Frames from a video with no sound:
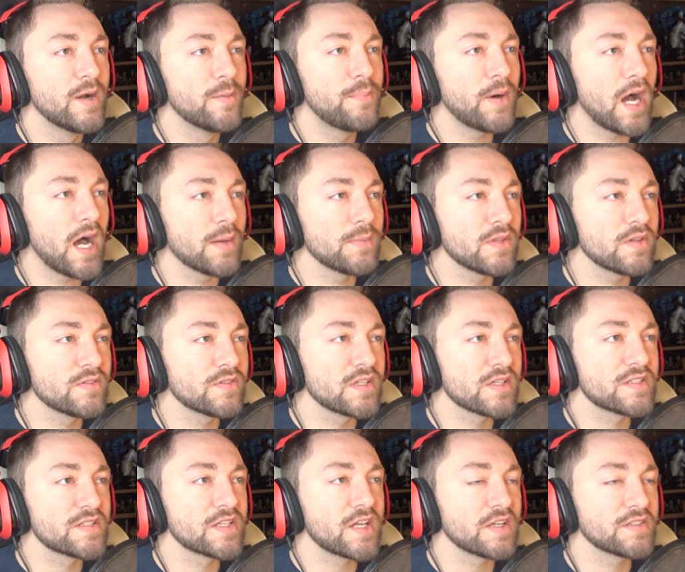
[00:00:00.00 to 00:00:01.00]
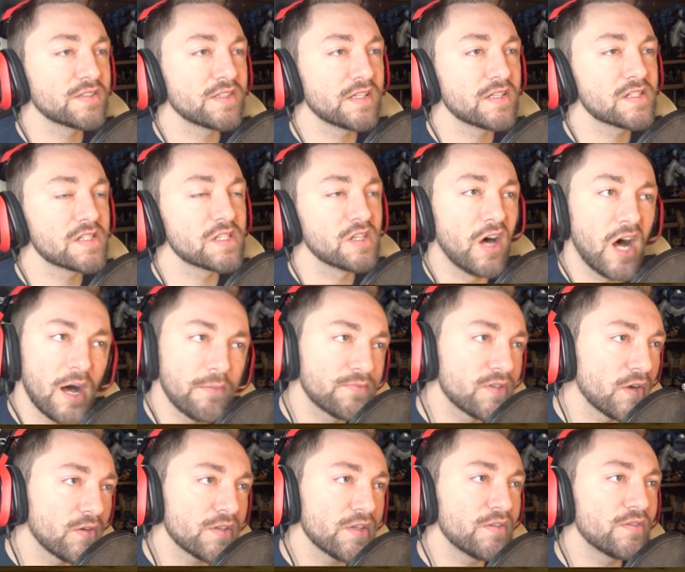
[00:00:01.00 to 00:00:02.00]
Bob, you disgusting slob.
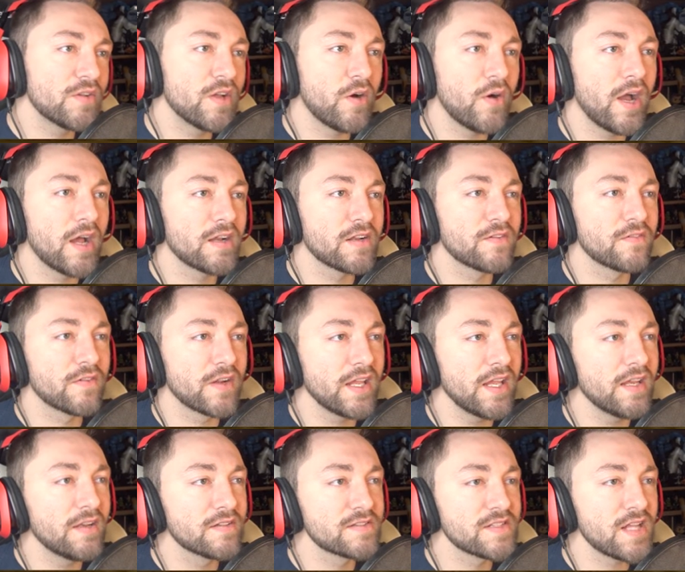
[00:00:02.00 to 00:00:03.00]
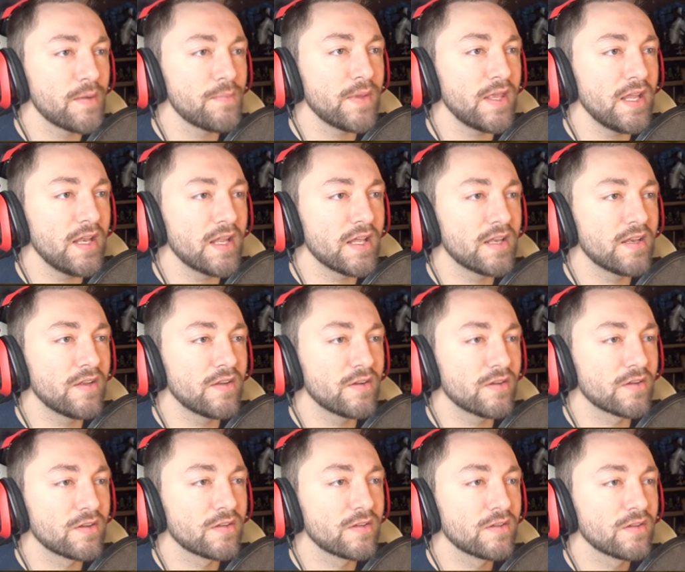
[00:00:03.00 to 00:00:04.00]
Don't you know how to read? Stop eating in
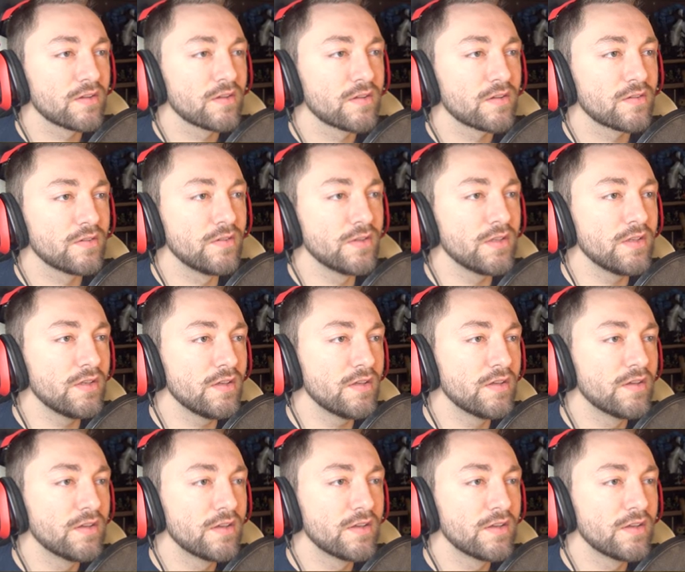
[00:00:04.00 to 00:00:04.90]
here. Gluten.